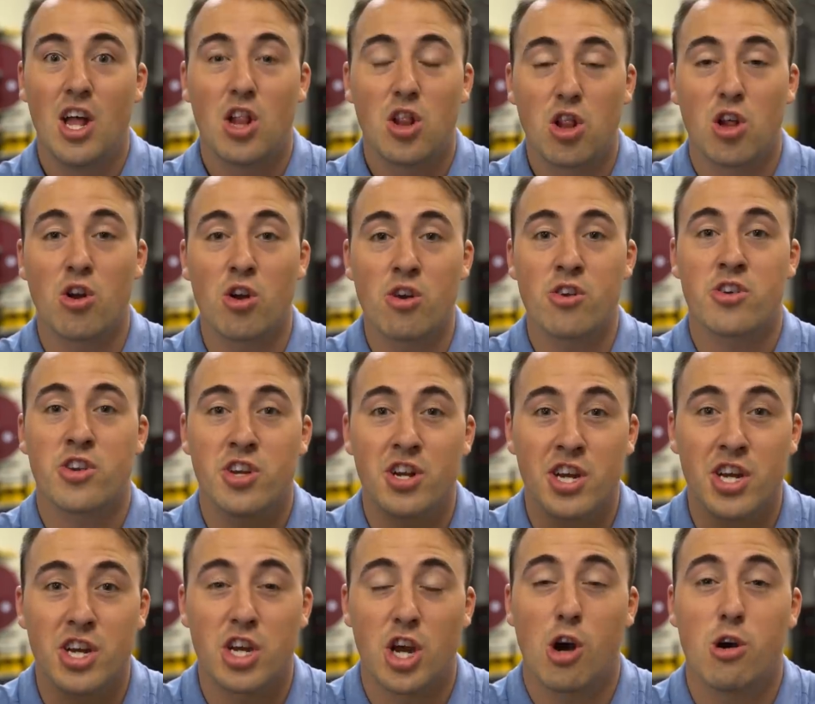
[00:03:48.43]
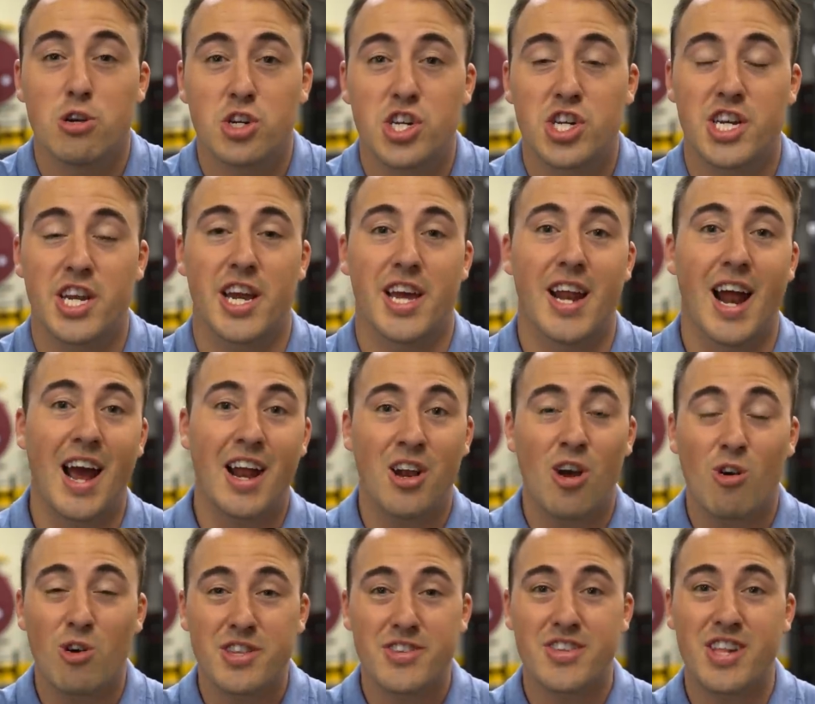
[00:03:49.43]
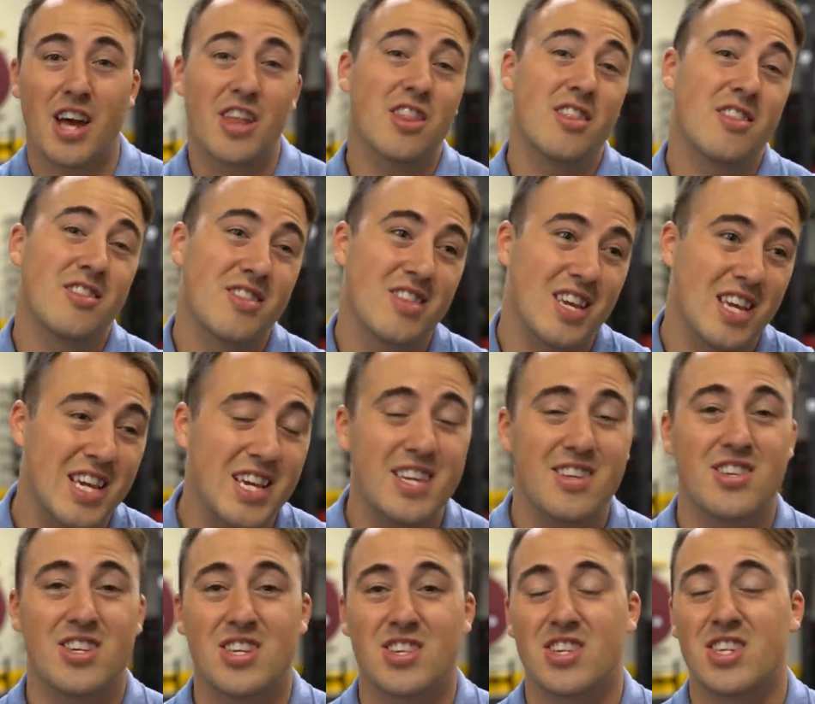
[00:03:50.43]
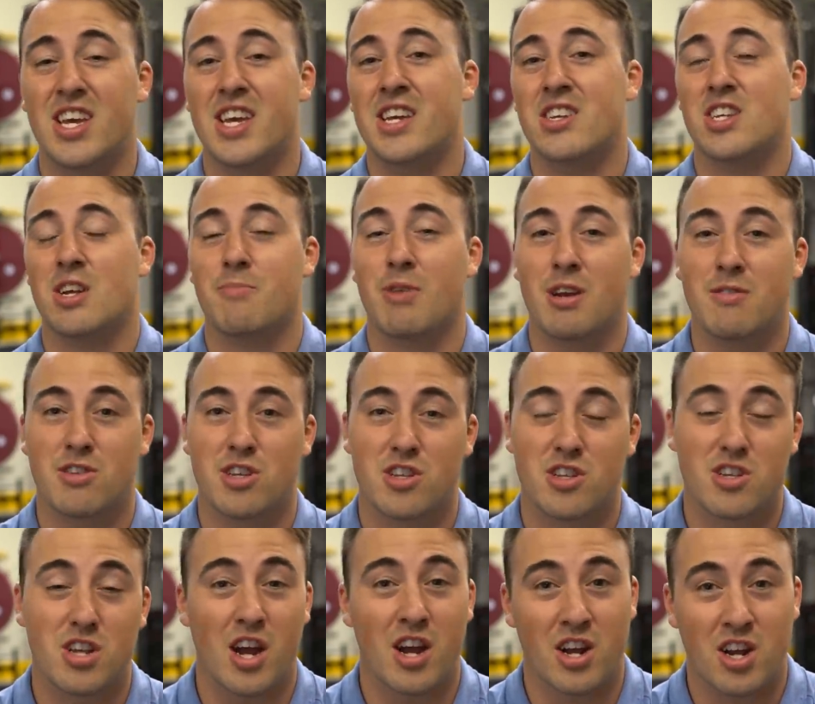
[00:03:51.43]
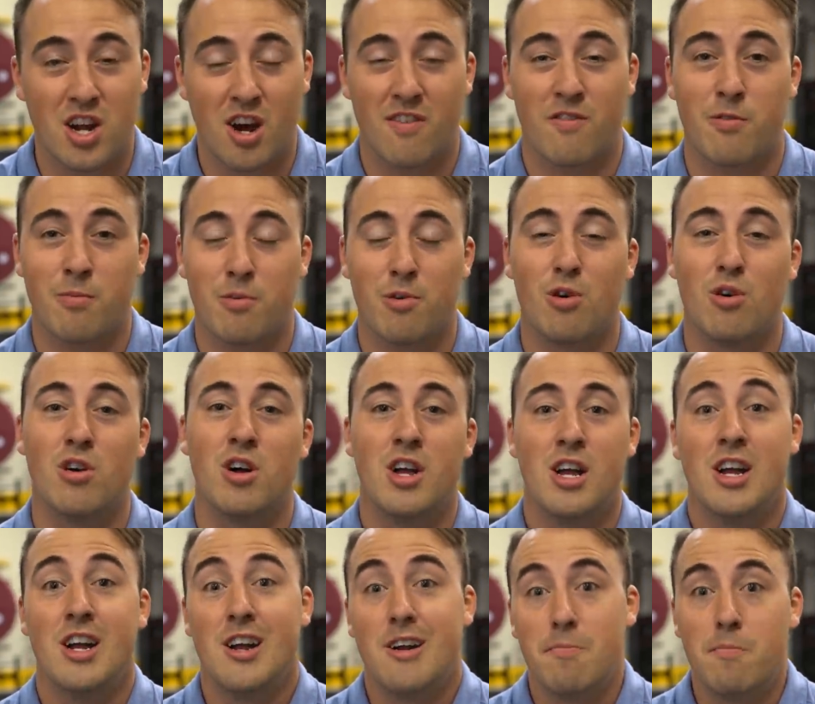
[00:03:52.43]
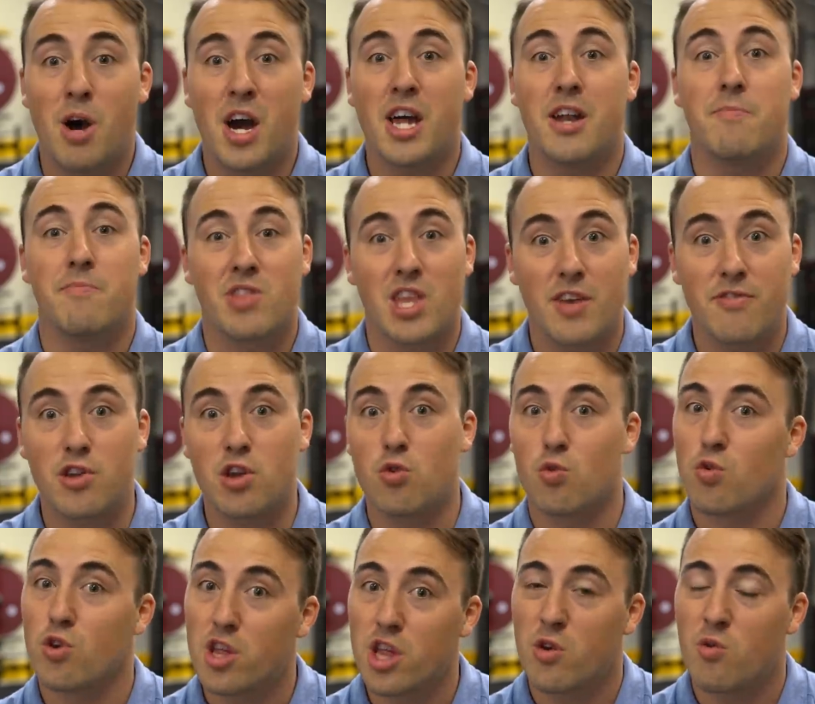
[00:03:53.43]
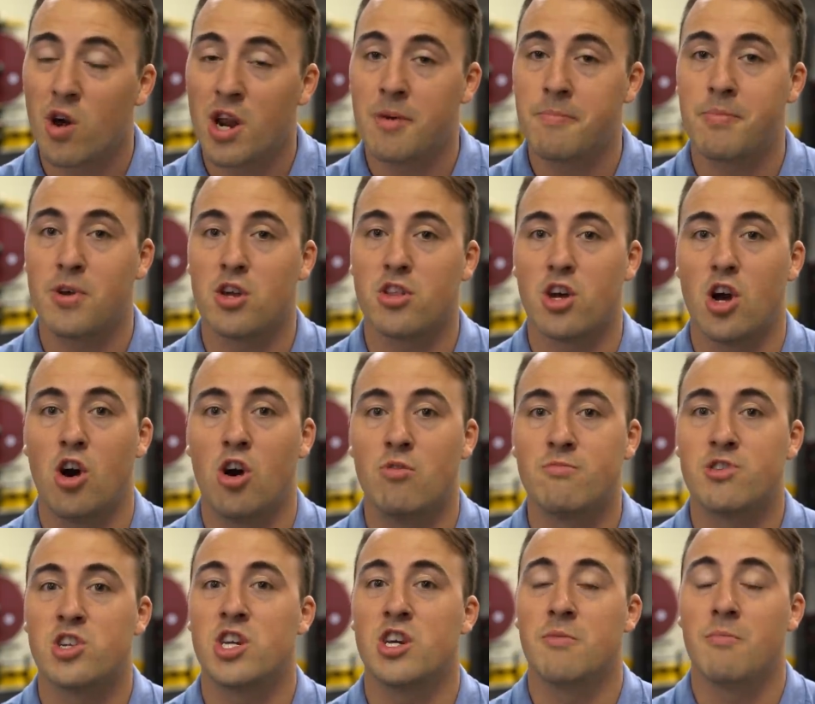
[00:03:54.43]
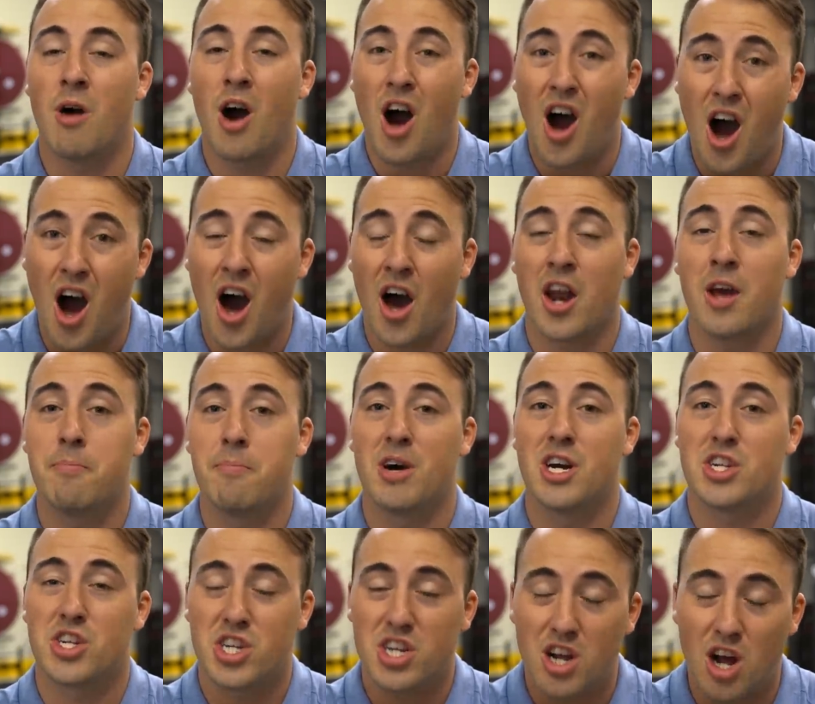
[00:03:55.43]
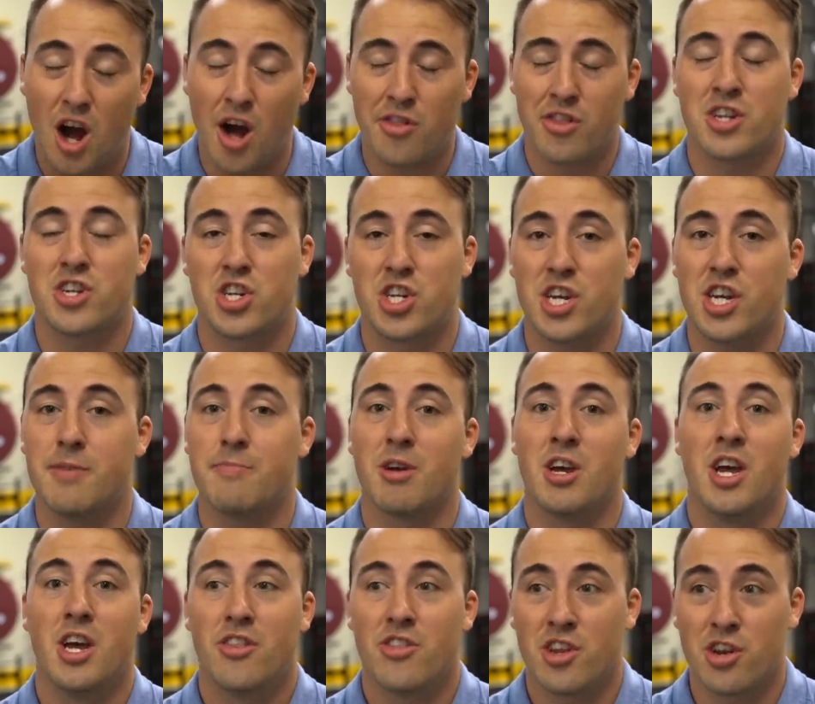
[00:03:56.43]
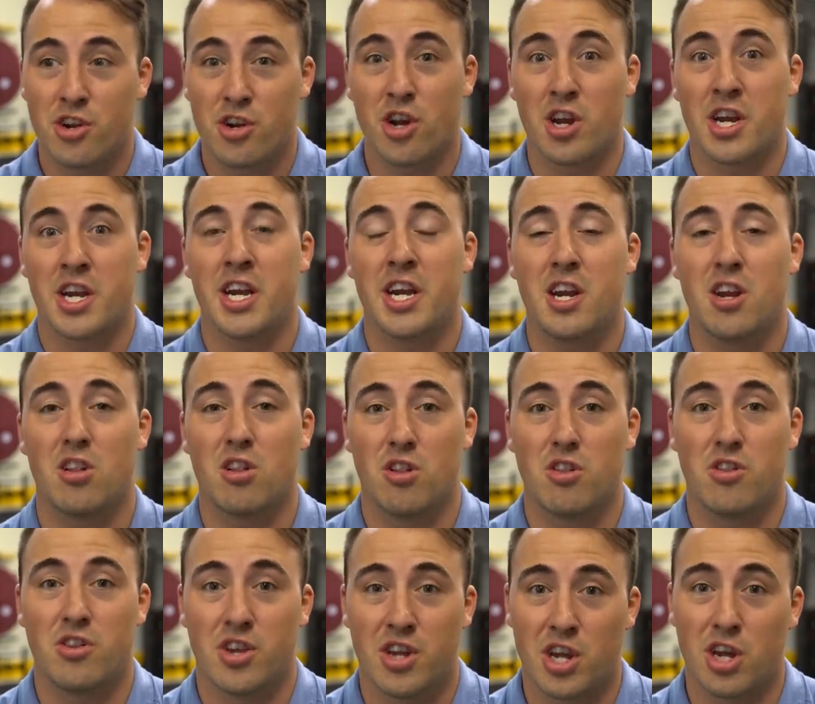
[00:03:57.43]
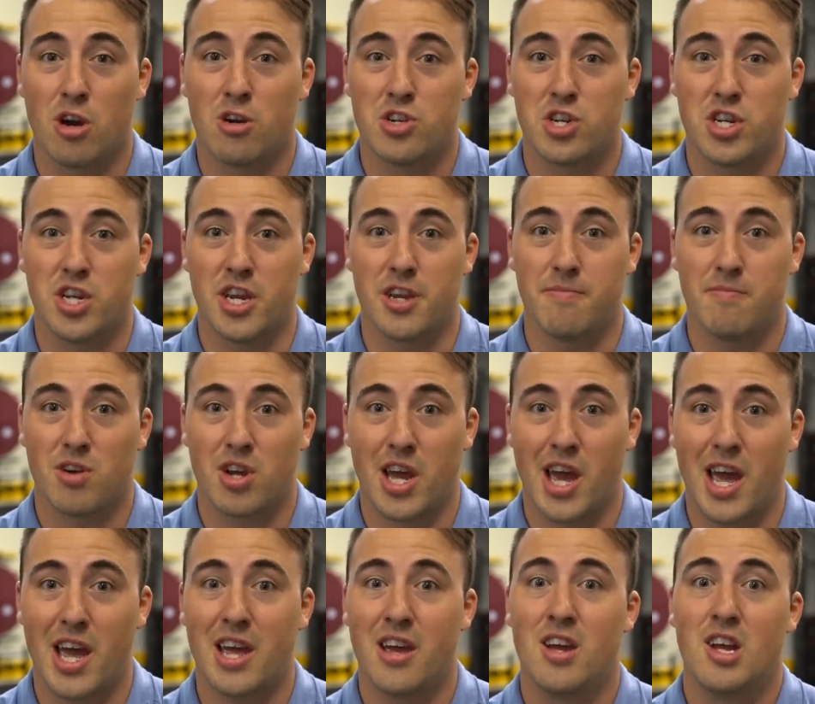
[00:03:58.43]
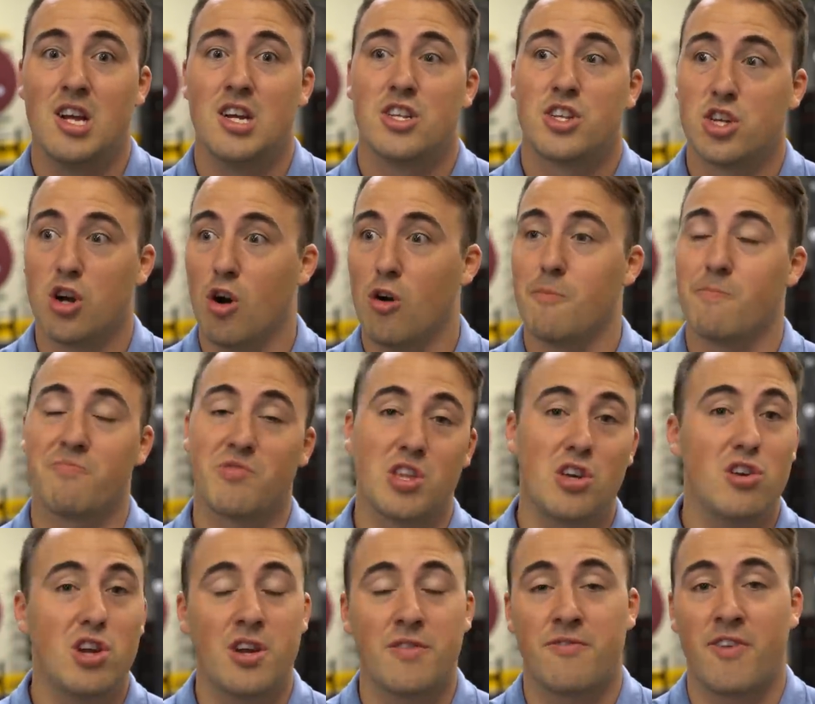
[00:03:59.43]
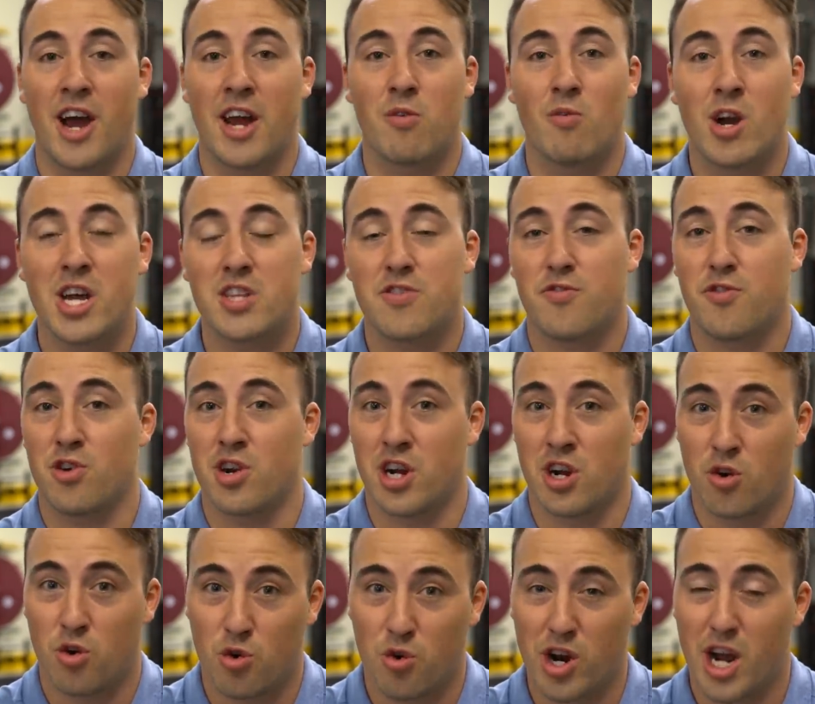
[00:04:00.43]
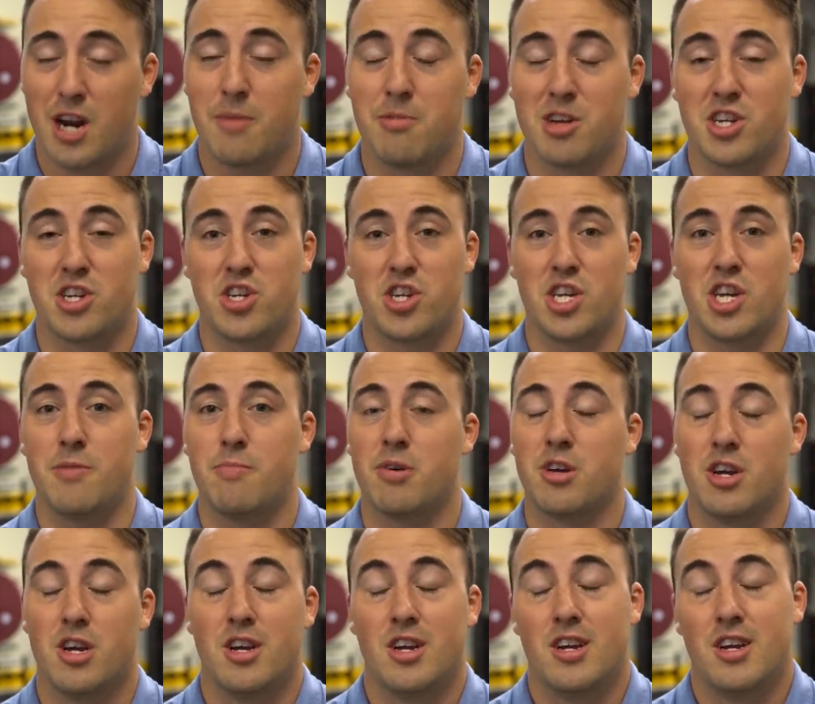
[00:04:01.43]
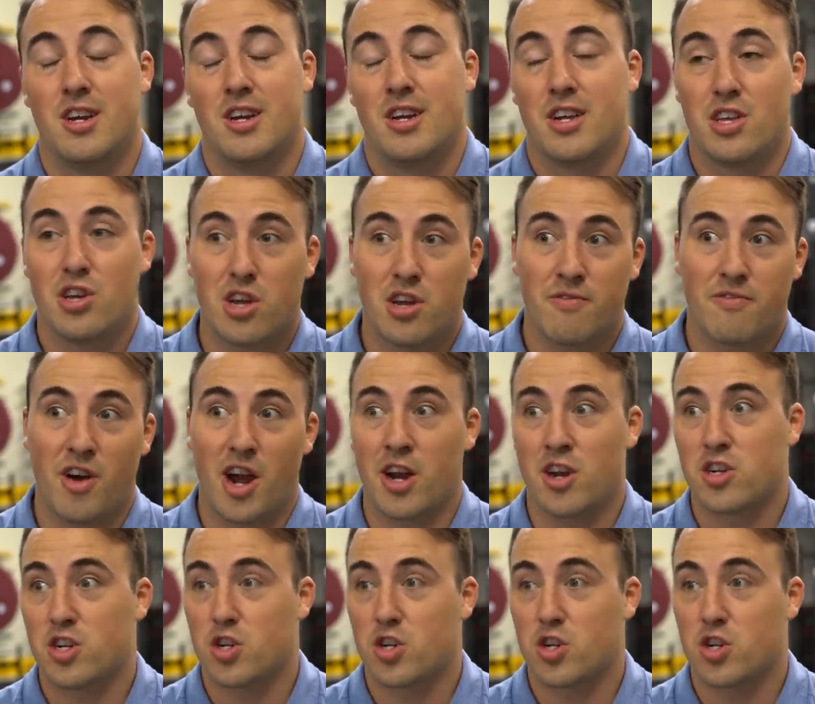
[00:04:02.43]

Learn to negotiate. I know it's not the easiest thing, sometimes it's uncomfortable, but if you really want to build a home gym on a budget, on the cheap, then you're gonna need to negotiate, okay? So you can find weights for incredibly cheap. You can find